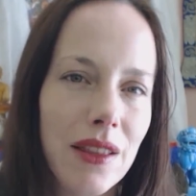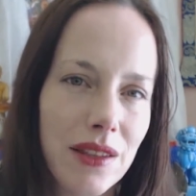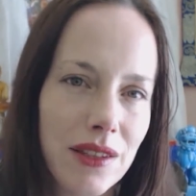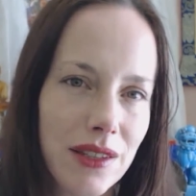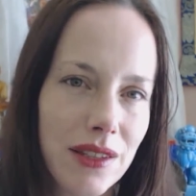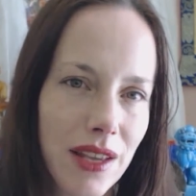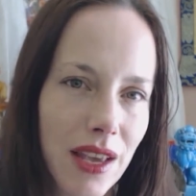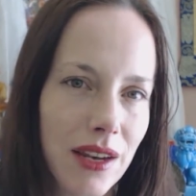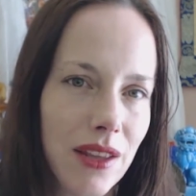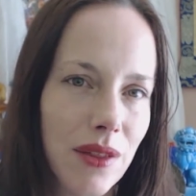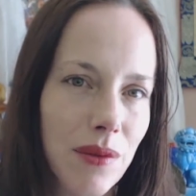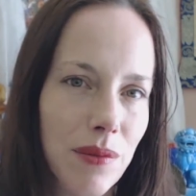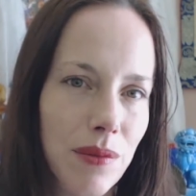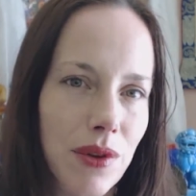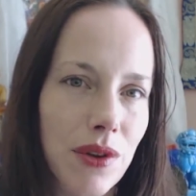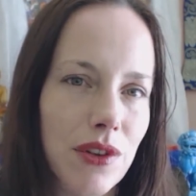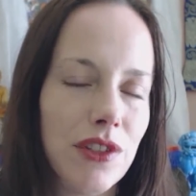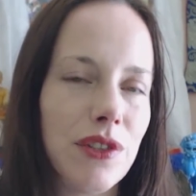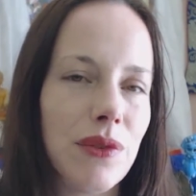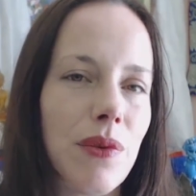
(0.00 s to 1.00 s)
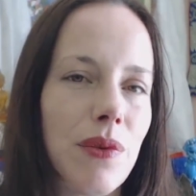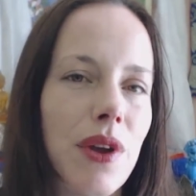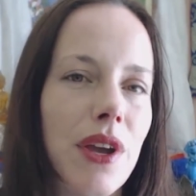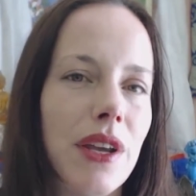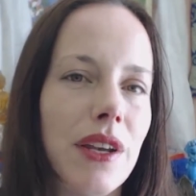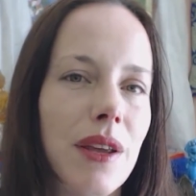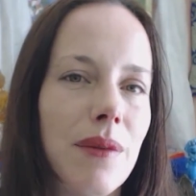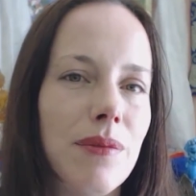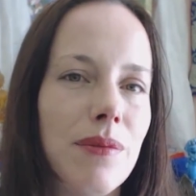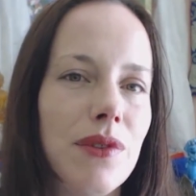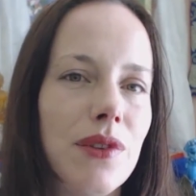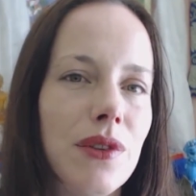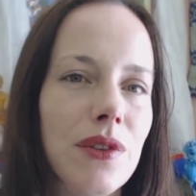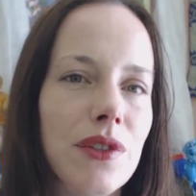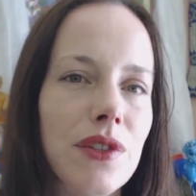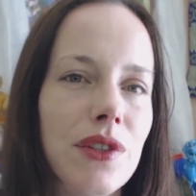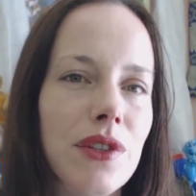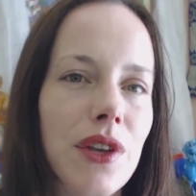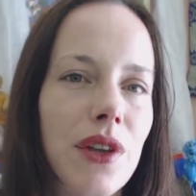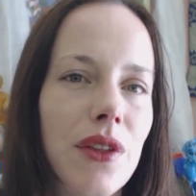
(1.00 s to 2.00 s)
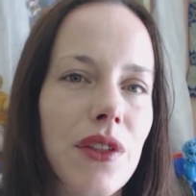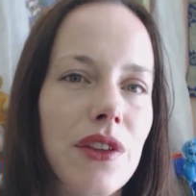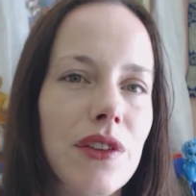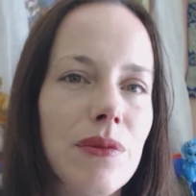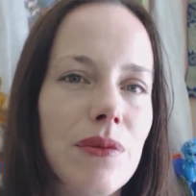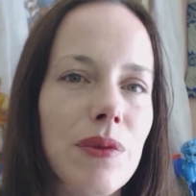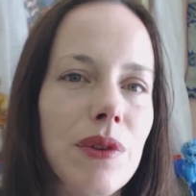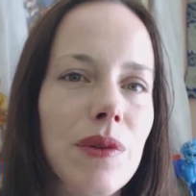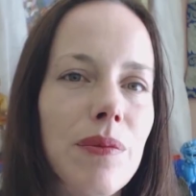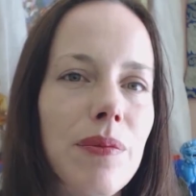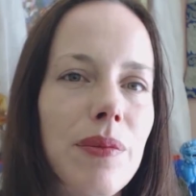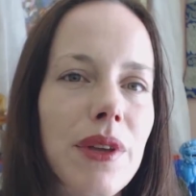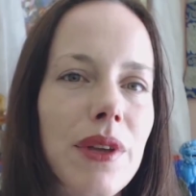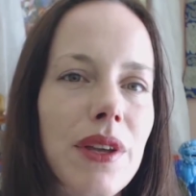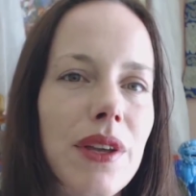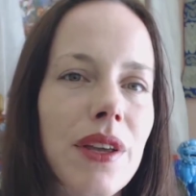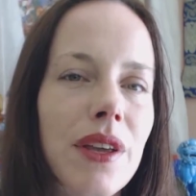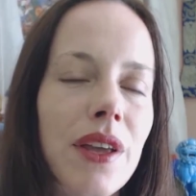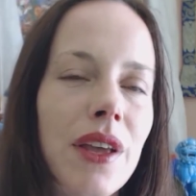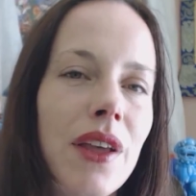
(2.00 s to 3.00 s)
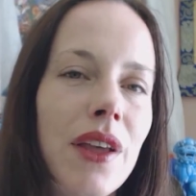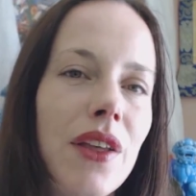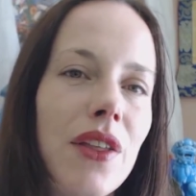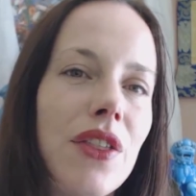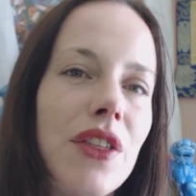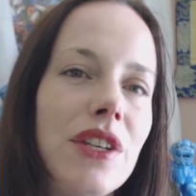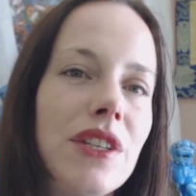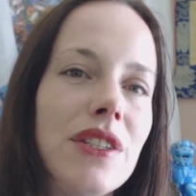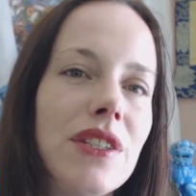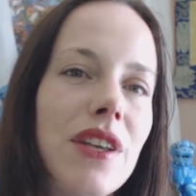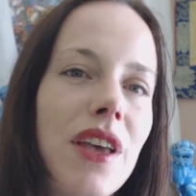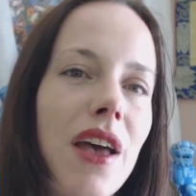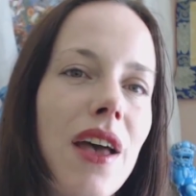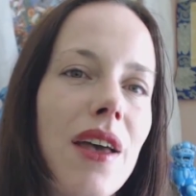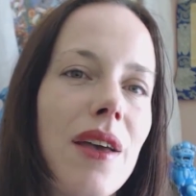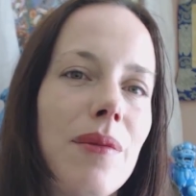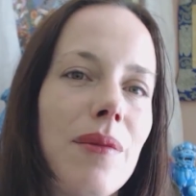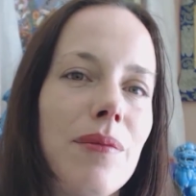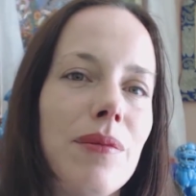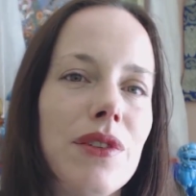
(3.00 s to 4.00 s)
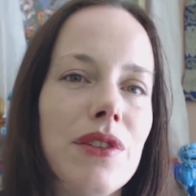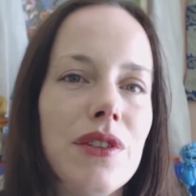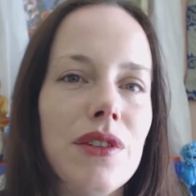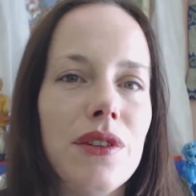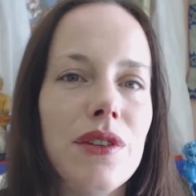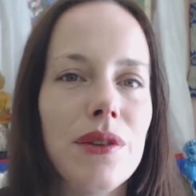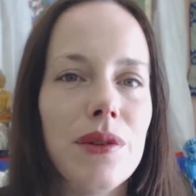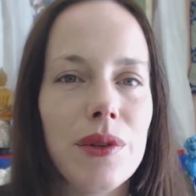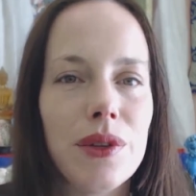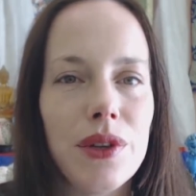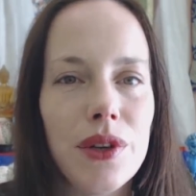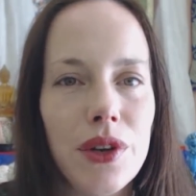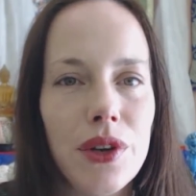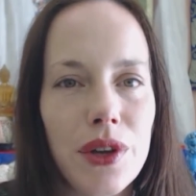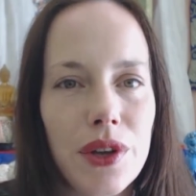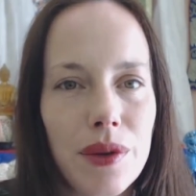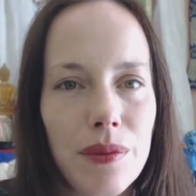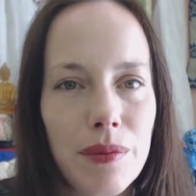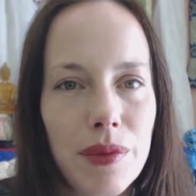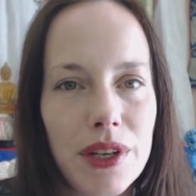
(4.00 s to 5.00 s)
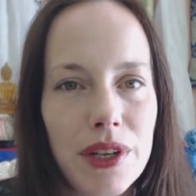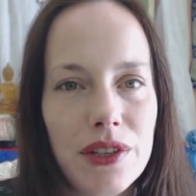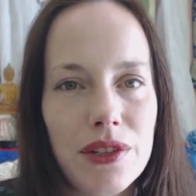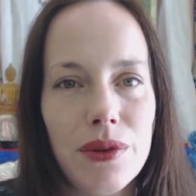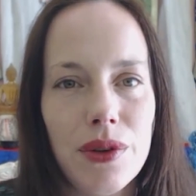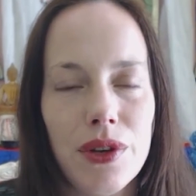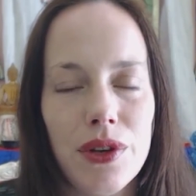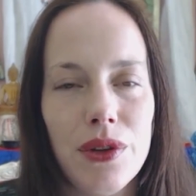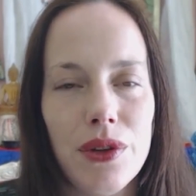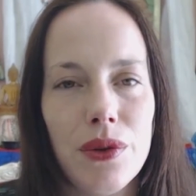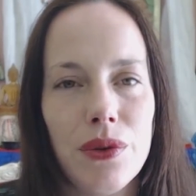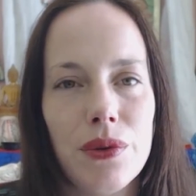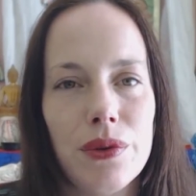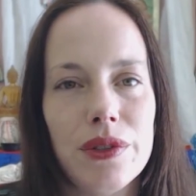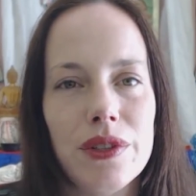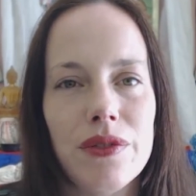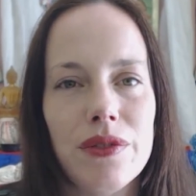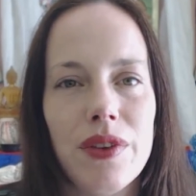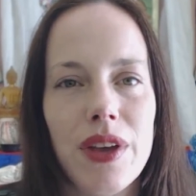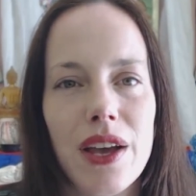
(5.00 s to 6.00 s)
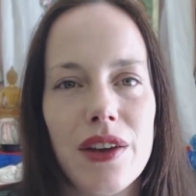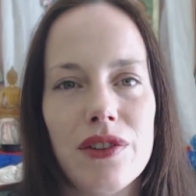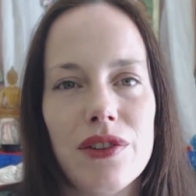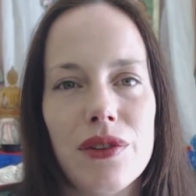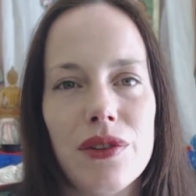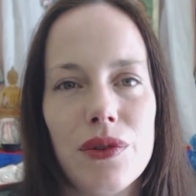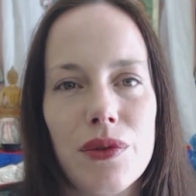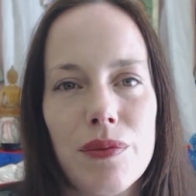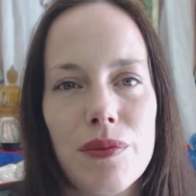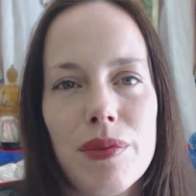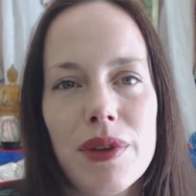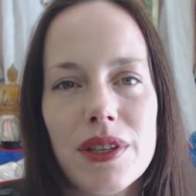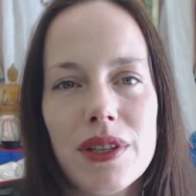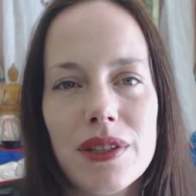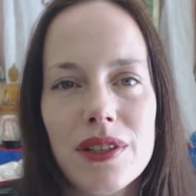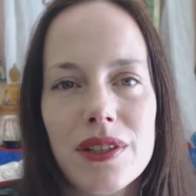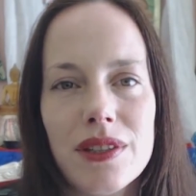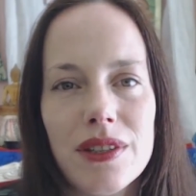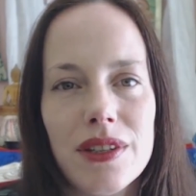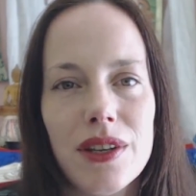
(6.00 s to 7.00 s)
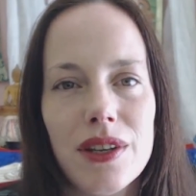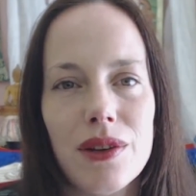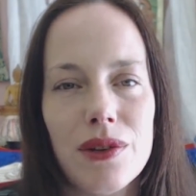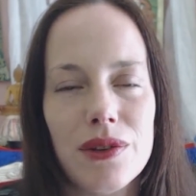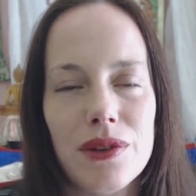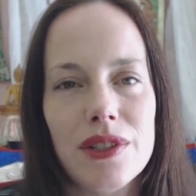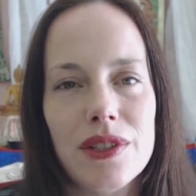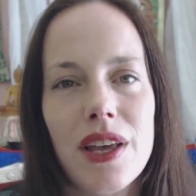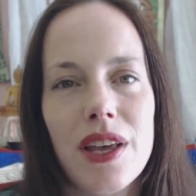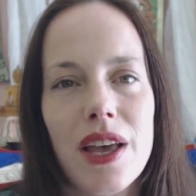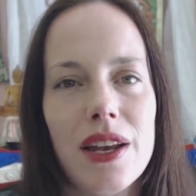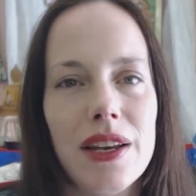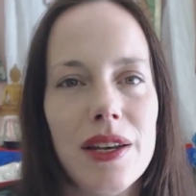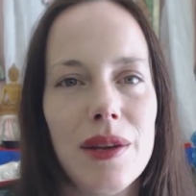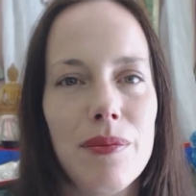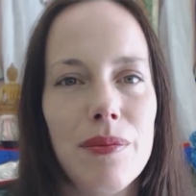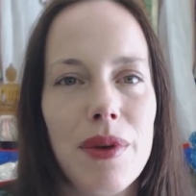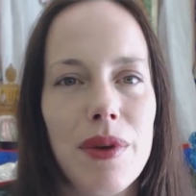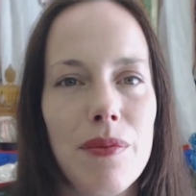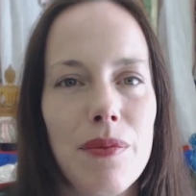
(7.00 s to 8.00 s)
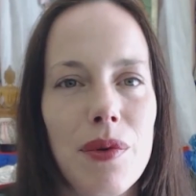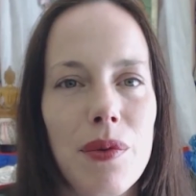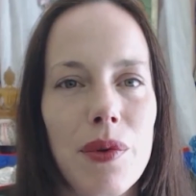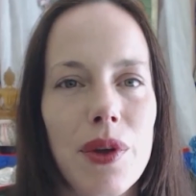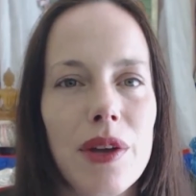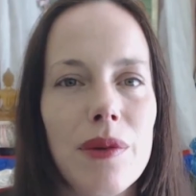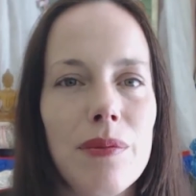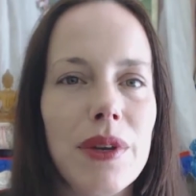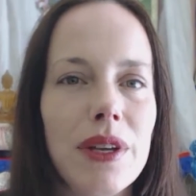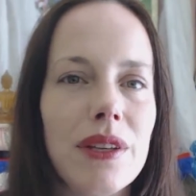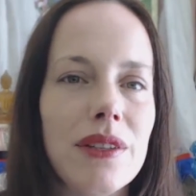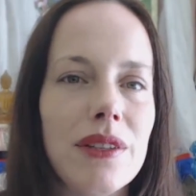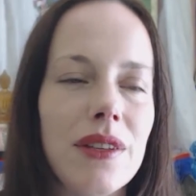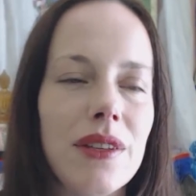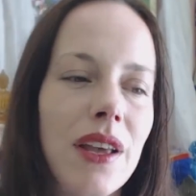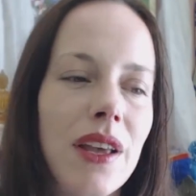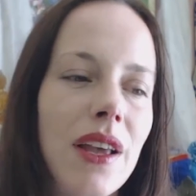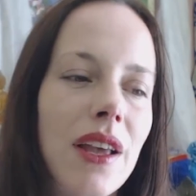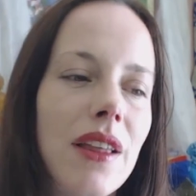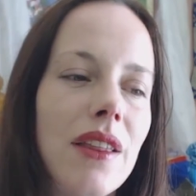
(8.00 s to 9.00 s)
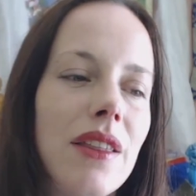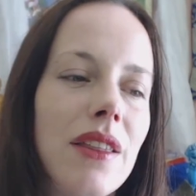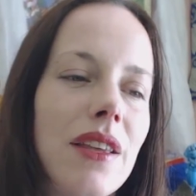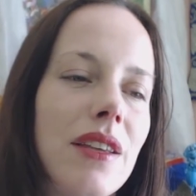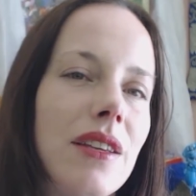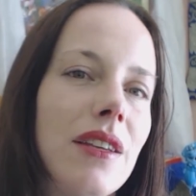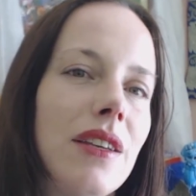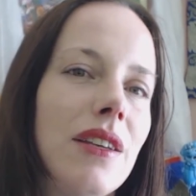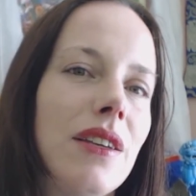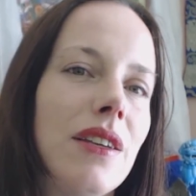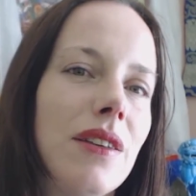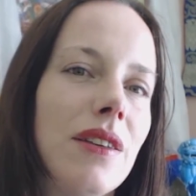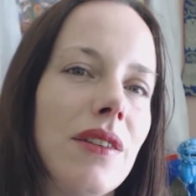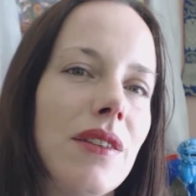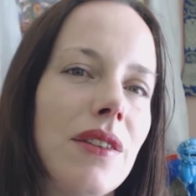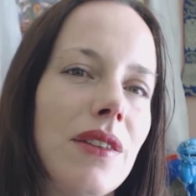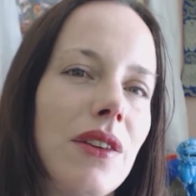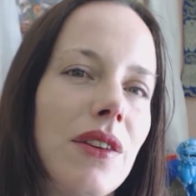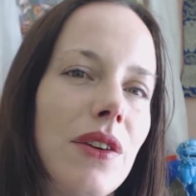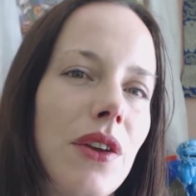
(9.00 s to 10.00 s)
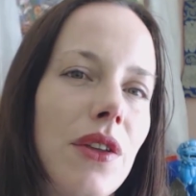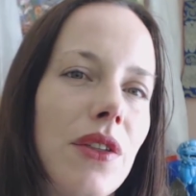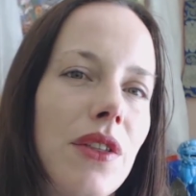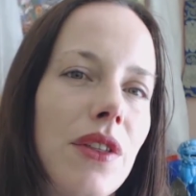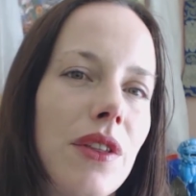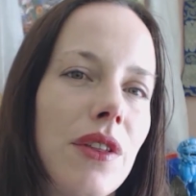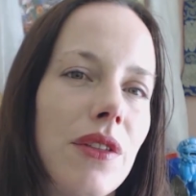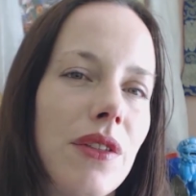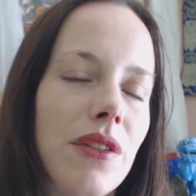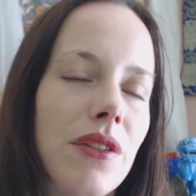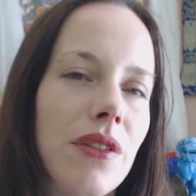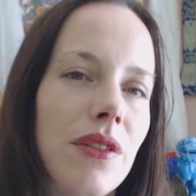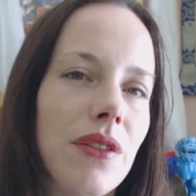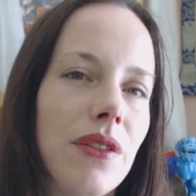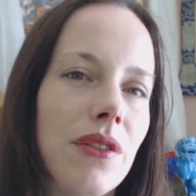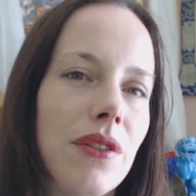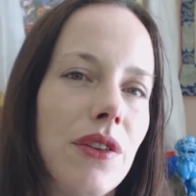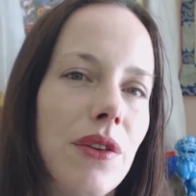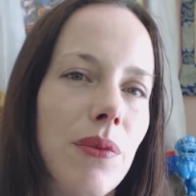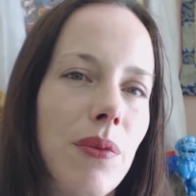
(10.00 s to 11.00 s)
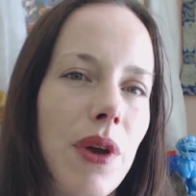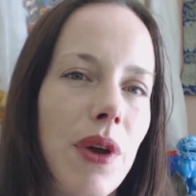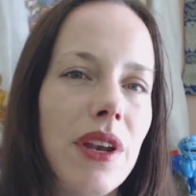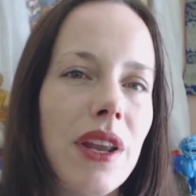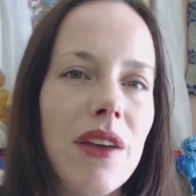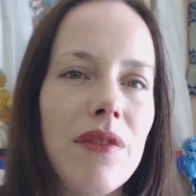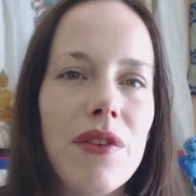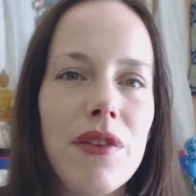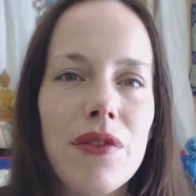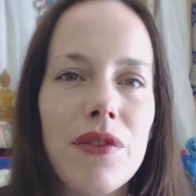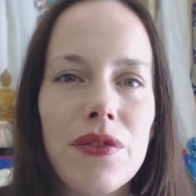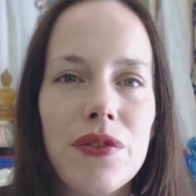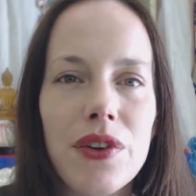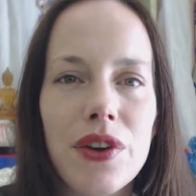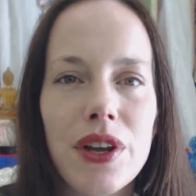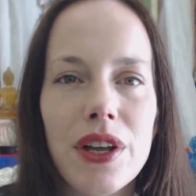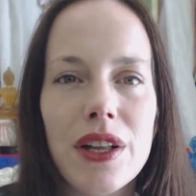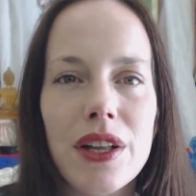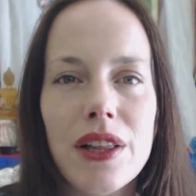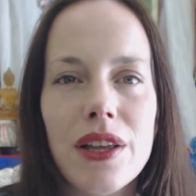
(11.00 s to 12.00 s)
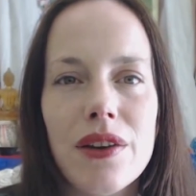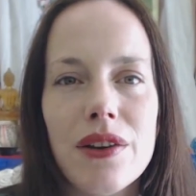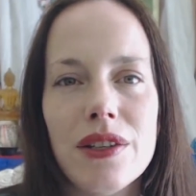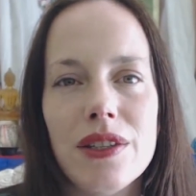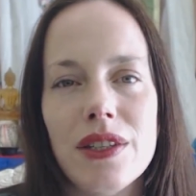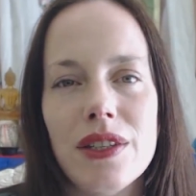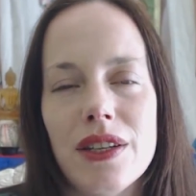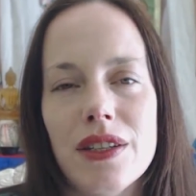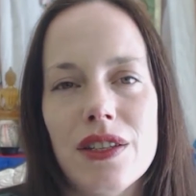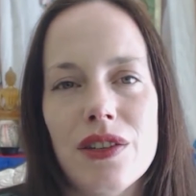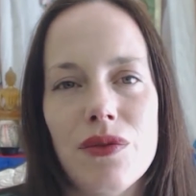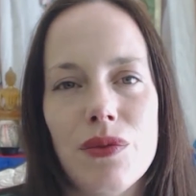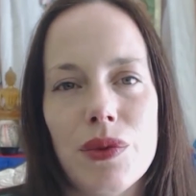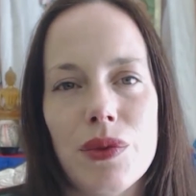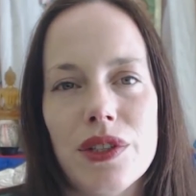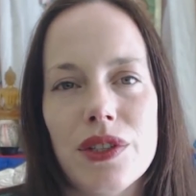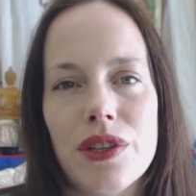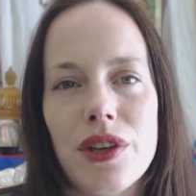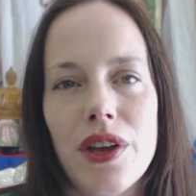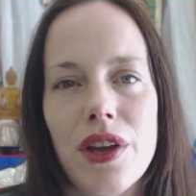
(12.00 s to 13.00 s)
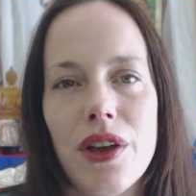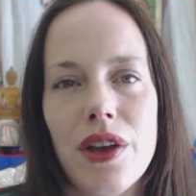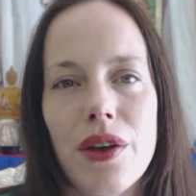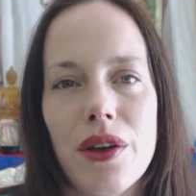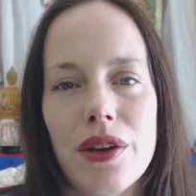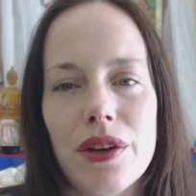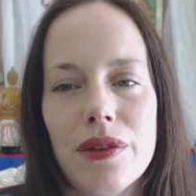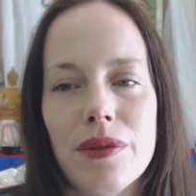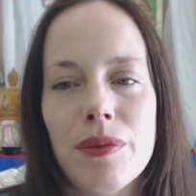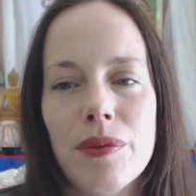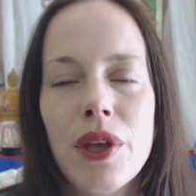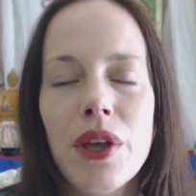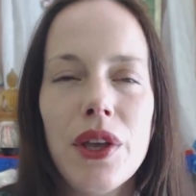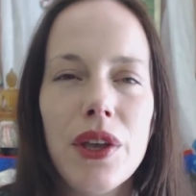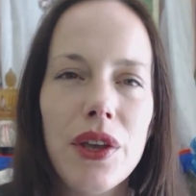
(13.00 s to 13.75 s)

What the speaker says: The sun and the moon is squaring Neptune, so this wouldn't be the time to, commit to a new course of action or business deal or sign any paperwork, because you won't have a very clear sense of what's going on.